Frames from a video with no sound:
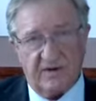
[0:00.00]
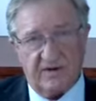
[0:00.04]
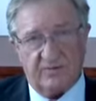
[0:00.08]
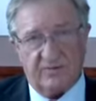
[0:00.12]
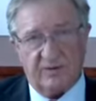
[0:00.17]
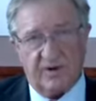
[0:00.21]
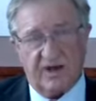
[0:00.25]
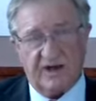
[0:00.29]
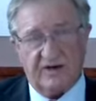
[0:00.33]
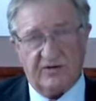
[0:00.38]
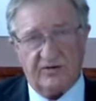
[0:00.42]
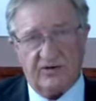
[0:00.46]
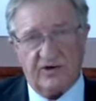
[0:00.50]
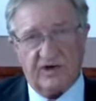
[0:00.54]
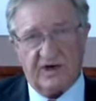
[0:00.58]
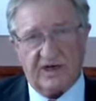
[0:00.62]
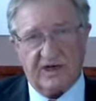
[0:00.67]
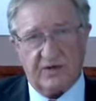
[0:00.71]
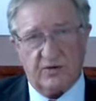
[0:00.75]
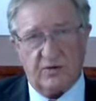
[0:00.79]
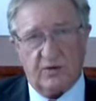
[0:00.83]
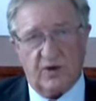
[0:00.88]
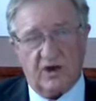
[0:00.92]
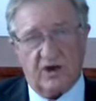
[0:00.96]
who played
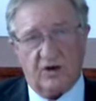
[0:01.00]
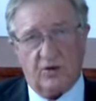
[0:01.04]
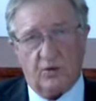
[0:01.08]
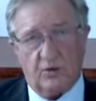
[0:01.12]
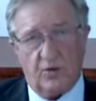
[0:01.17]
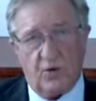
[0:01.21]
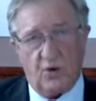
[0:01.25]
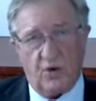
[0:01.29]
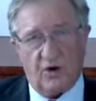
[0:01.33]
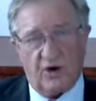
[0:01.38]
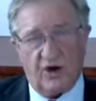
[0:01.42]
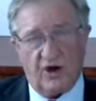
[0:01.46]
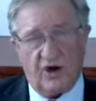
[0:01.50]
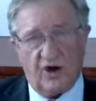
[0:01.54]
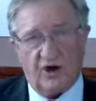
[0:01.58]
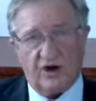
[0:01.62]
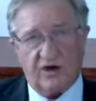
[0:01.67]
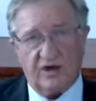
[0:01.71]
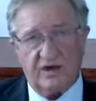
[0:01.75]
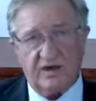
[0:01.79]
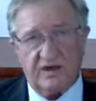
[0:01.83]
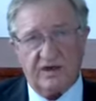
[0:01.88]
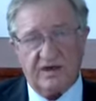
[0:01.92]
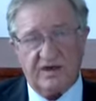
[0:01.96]
really well,
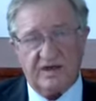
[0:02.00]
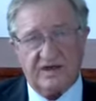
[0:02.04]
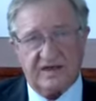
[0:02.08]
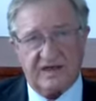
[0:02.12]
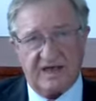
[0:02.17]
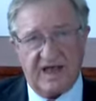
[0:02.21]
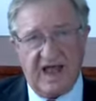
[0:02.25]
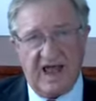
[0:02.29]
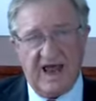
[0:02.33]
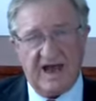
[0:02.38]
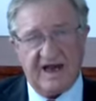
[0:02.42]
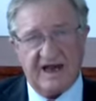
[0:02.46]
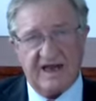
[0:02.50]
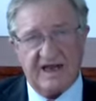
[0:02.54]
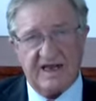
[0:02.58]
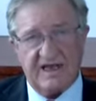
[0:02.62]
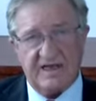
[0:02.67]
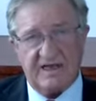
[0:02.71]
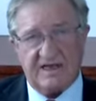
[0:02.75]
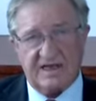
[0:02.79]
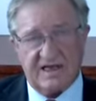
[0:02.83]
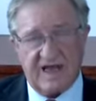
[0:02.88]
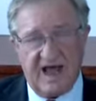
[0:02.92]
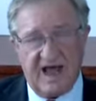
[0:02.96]
Warnock, can
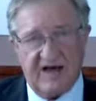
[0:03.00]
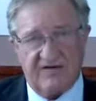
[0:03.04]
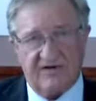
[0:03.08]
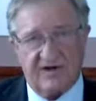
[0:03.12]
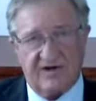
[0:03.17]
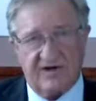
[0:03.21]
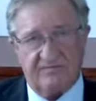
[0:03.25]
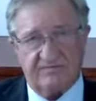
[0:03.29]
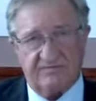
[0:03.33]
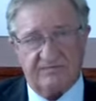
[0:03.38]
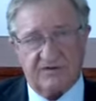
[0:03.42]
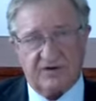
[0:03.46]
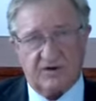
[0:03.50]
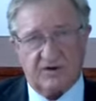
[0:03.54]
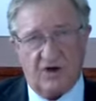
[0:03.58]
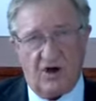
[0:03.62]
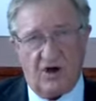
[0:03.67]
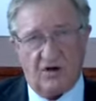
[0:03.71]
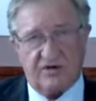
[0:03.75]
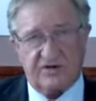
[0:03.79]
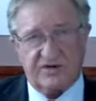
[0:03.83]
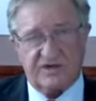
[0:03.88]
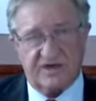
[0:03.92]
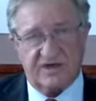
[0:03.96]
he cover
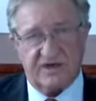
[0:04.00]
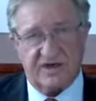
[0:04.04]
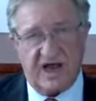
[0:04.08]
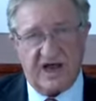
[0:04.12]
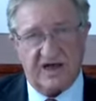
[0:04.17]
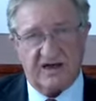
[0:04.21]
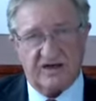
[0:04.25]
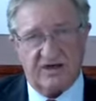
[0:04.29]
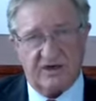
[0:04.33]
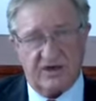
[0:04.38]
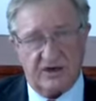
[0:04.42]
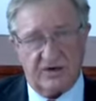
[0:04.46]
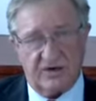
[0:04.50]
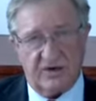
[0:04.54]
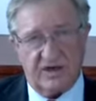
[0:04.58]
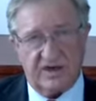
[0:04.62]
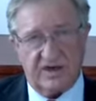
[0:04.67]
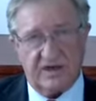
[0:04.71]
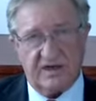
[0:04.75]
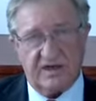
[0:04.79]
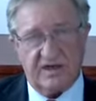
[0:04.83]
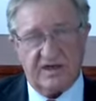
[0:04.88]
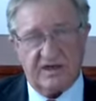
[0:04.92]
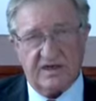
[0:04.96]
Cox and
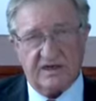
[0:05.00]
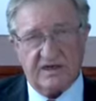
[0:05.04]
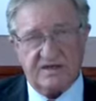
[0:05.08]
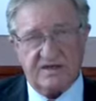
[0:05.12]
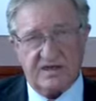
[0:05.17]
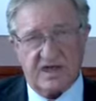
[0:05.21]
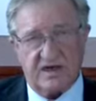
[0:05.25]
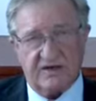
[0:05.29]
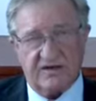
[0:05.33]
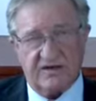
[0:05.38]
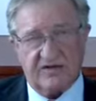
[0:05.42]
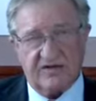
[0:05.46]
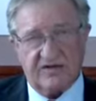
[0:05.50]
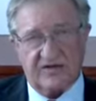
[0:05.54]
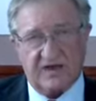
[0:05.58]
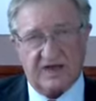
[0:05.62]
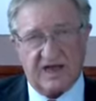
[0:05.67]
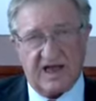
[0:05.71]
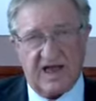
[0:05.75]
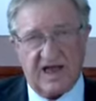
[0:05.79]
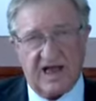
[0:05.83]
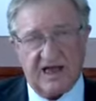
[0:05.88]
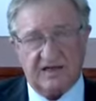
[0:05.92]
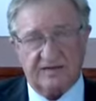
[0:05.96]
Napanui so that the
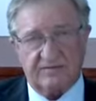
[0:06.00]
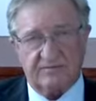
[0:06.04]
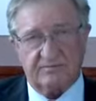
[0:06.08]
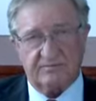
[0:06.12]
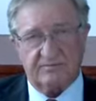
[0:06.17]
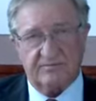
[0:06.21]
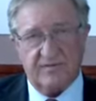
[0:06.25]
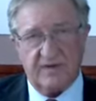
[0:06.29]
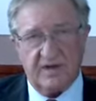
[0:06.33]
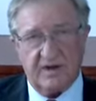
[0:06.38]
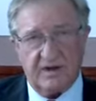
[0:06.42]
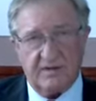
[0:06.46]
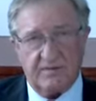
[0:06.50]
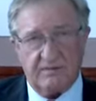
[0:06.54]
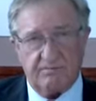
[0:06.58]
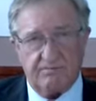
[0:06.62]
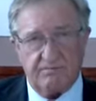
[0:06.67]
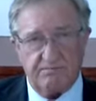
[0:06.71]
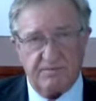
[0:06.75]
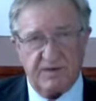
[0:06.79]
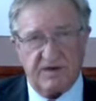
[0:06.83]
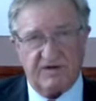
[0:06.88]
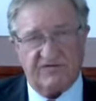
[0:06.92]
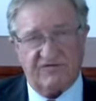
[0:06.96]
Carlton
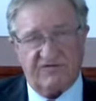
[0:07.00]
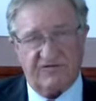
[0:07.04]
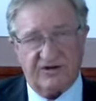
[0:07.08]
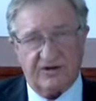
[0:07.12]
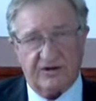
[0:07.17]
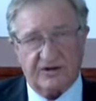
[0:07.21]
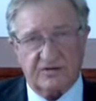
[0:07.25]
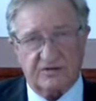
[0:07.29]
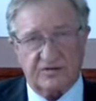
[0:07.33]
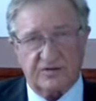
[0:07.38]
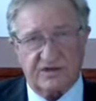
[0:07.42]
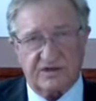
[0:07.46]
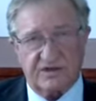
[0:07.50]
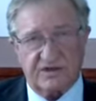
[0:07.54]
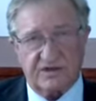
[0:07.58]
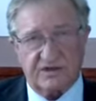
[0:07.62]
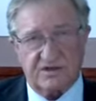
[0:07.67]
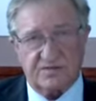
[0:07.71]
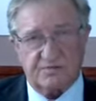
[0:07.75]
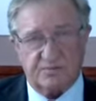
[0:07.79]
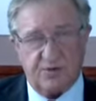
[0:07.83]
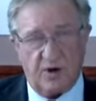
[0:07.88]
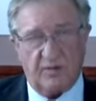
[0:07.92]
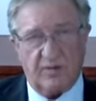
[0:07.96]
midfield, which
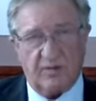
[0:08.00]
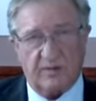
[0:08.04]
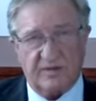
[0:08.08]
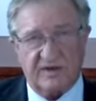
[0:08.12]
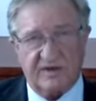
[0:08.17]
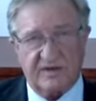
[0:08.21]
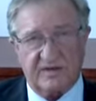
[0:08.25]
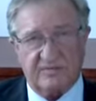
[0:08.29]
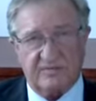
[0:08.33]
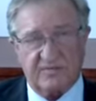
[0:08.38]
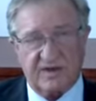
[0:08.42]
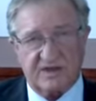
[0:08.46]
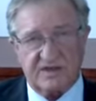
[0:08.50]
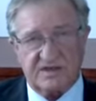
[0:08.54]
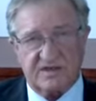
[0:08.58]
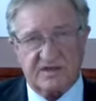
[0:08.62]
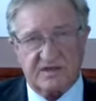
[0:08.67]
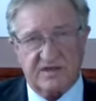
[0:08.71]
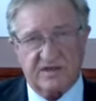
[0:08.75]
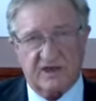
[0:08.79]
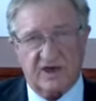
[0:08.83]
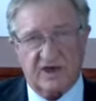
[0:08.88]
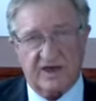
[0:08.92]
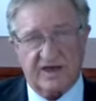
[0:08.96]
is probably the best
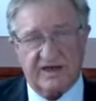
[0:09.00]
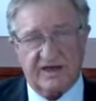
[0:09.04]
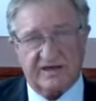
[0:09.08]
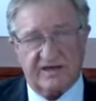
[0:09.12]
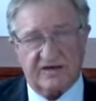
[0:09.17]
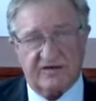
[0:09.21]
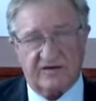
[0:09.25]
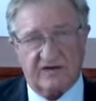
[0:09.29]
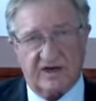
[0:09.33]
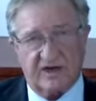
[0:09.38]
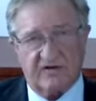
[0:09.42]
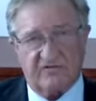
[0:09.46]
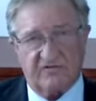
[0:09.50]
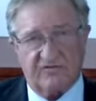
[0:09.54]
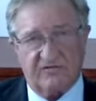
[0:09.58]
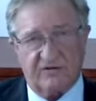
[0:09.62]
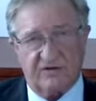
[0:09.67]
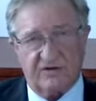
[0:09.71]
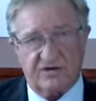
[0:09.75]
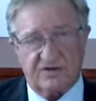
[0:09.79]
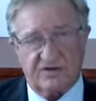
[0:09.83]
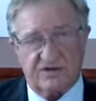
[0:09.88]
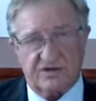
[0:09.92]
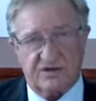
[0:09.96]
in the league, can get
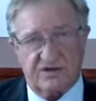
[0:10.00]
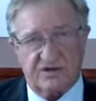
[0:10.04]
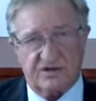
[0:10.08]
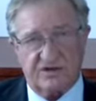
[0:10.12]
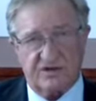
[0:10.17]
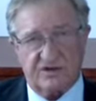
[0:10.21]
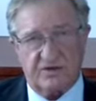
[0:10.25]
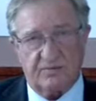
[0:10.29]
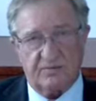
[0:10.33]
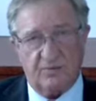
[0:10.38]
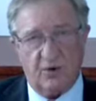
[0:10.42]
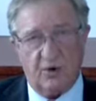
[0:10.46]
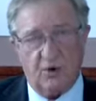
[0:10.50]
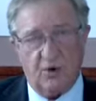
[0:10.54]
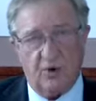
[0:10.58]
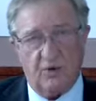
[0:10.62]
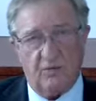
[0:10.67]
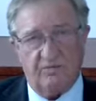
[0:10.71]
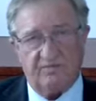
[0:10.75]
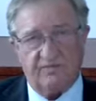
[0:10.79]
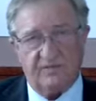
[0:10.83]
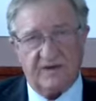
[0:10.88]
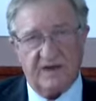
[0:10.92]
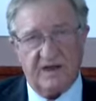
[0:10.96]
first use of the ball.
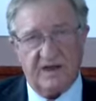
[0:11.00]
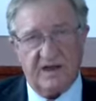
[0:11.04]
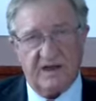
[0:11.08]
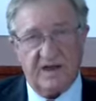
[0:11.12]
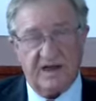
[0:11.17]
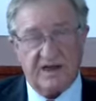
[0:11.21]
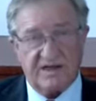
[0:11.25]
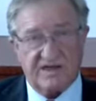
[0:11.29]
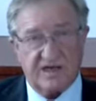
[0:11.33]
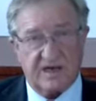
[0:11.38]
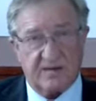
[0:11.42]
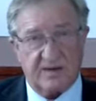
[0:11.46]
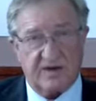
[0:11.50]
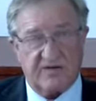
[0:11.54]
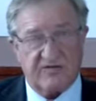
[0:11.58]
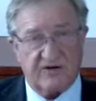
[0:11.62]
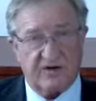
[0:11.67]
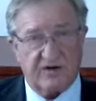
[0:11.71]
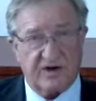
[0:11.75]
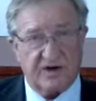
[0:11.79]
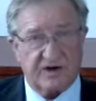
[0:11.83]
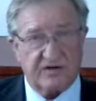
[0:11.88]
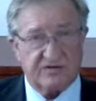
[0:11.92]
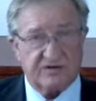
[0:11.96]
It's going to be a
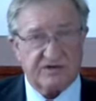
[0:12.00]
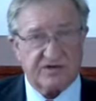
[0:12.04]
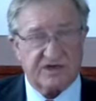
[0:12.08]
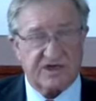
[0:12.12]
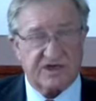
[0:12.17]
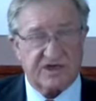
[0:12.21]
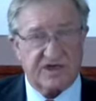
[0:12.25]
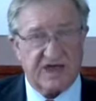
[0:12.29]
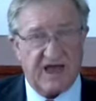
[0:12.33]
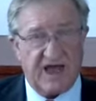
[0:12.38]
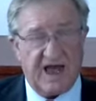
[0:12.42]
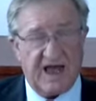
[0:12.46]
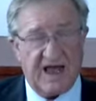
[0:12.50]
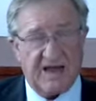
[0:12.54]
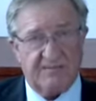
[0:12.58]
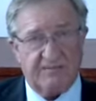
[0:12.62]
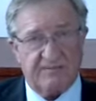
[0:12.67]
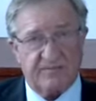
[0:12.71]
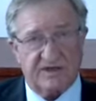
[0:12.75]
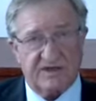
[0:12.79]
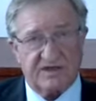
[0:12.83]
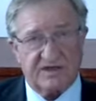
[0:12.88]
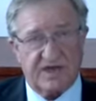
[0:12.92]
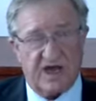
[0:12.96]
very interesting
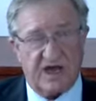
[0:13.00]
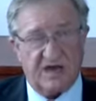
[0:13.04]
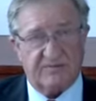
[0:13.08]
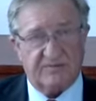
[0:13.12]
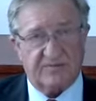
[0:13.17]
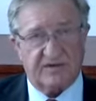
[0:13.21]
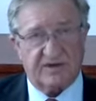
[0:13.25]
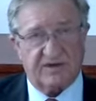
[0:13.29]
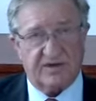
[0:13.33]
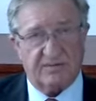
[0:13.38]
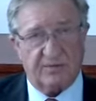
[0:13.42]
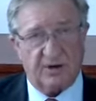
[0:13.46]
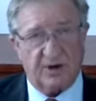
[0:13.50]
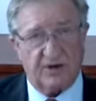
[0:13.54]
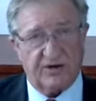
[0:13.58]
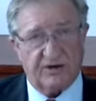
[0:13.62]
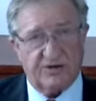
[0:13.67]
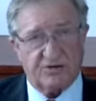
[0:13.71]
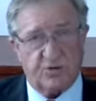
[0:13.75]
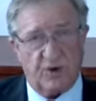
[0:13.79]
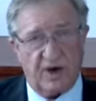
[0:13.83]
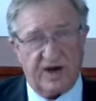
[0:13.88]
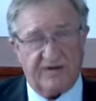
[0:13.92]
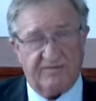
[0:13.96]
game. Let's hope that the
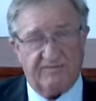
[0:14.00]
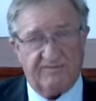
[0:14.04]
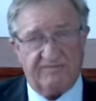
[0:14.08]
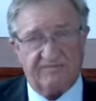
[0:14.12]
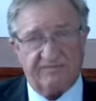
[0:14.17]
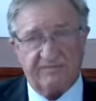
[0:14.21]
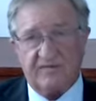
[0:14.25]
Blues win.